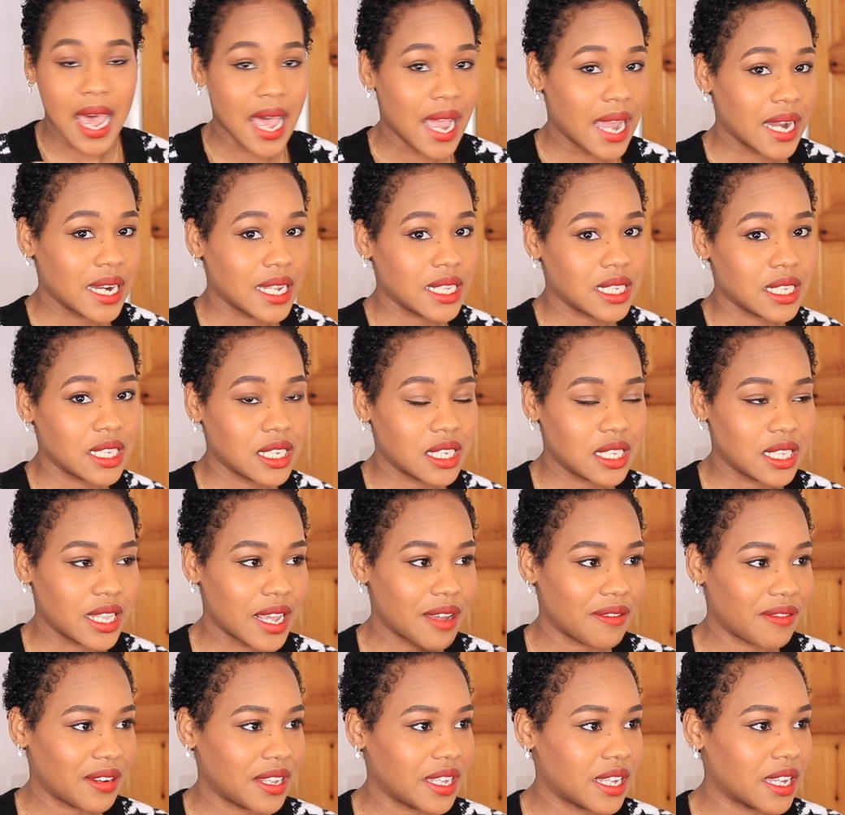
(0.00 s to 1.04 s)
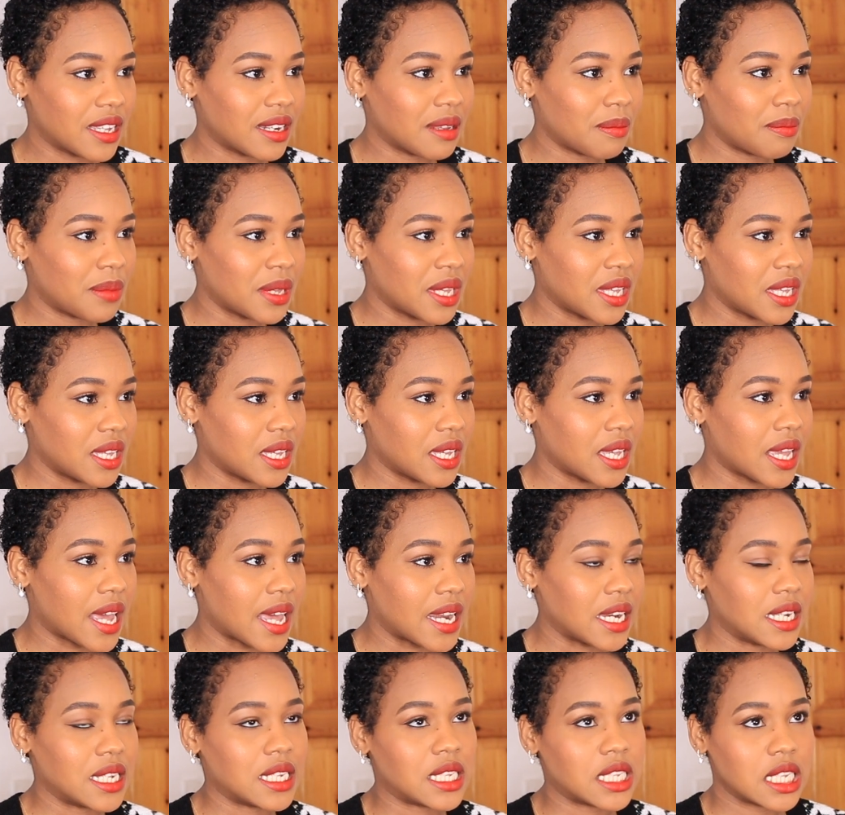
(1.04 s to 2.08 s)
and this is definitely going to be
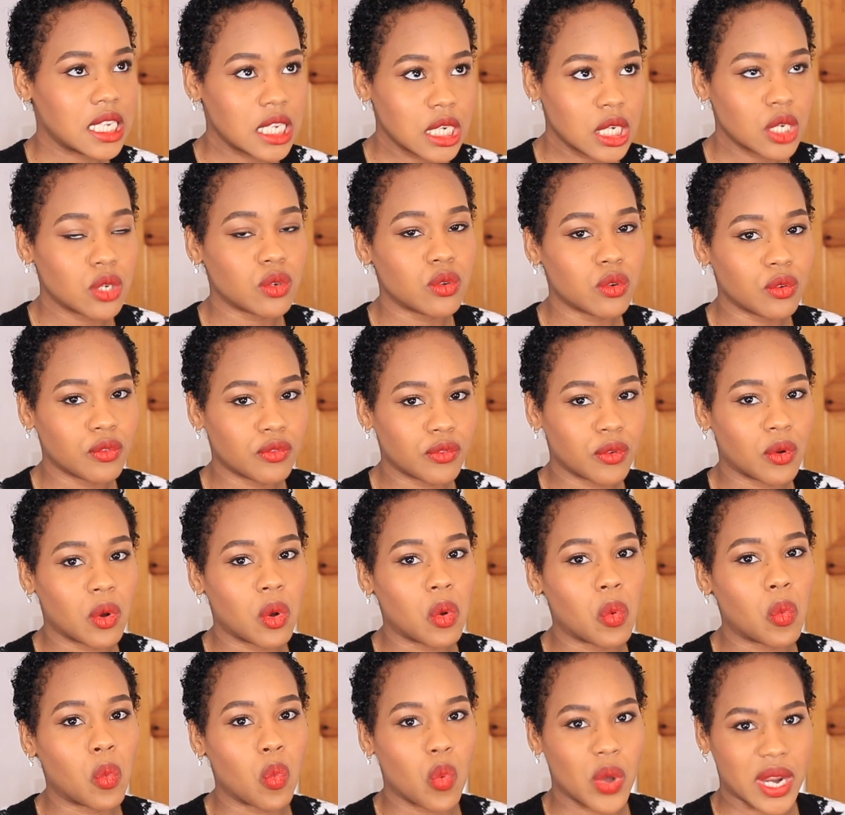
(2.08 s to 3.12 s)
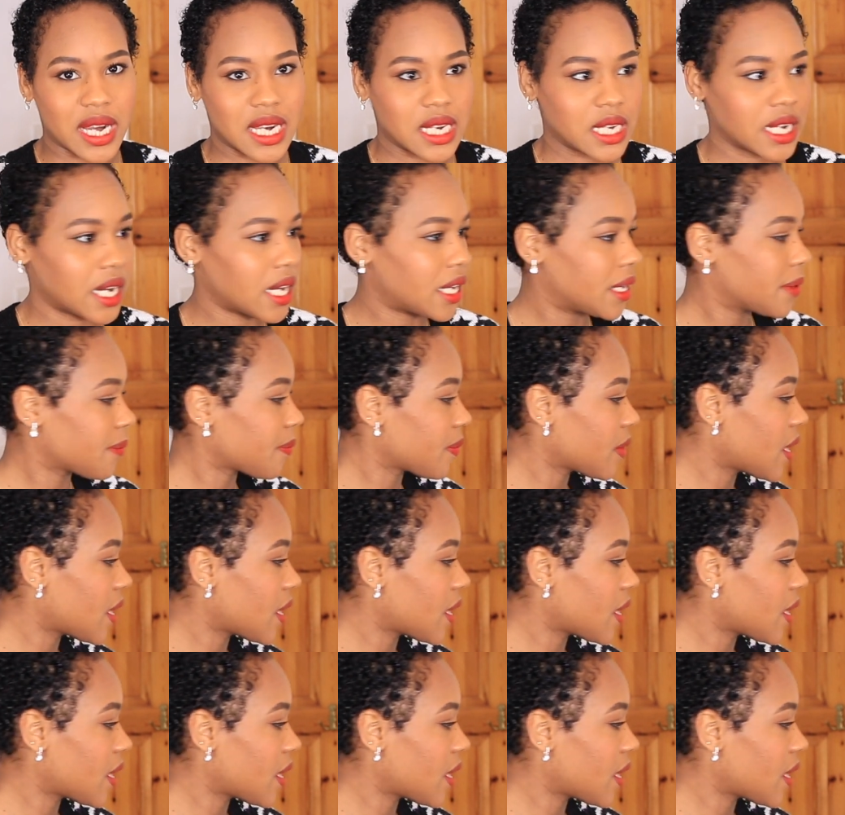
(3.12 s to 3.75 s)
an essential for winter.